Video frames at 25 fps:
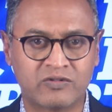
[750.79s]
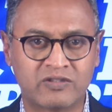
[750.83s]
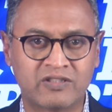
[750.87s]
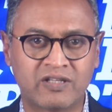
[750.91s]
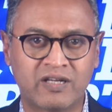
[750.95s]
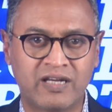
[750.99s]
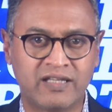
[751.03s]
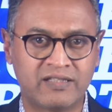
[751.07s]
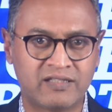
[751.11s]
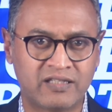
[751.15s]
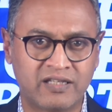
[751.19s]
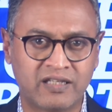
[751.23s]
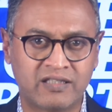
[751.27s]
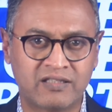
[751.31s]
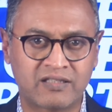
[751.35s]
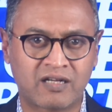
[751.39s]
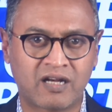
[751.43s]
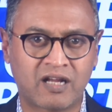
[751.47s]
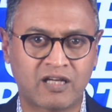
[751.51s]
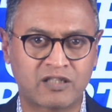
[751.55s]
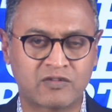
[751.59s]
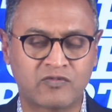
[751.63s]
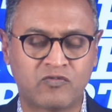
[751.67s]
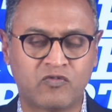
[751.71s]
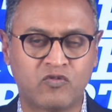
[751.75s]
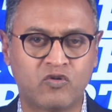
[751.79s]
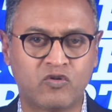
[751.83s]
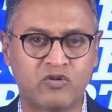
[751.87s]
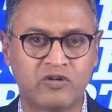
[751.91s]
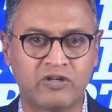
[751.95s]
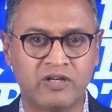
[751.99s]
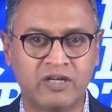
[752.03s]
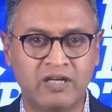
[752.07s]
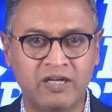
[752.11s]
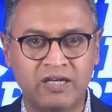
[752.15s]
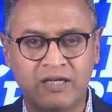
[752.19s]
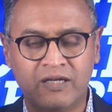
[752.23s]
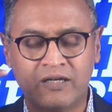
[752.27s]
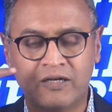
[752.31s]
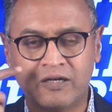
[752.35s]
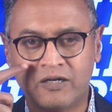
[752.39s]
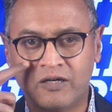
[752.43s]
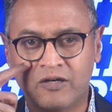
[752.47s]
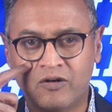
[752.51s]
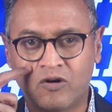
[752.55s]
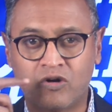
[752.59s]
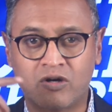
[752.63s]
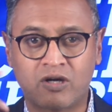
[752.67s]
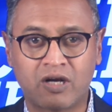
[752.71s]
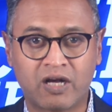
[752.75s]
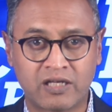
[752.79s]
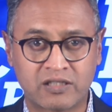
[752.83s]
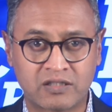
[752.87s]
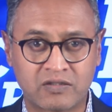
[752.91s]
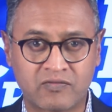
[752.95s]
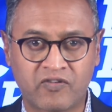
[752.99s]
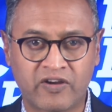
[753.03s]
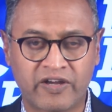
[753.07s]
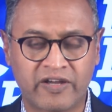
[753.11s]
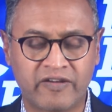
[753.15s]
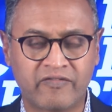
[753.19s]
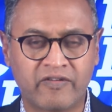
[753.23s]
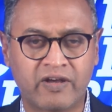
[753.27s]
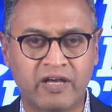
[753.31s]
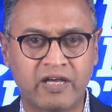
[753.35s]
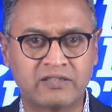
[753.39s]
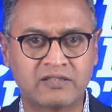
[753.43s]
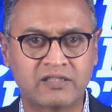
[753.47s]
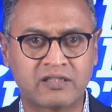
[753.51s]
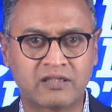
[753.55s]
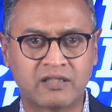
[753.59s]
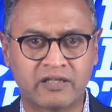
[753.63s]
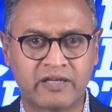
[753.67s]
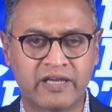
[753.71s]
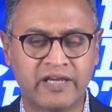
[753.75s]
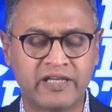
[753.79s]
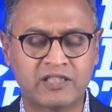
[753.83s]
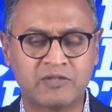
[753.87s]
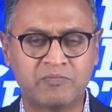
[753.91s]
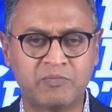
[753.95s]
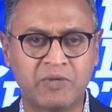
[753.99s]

Say, let's say it's class four or class five, as the case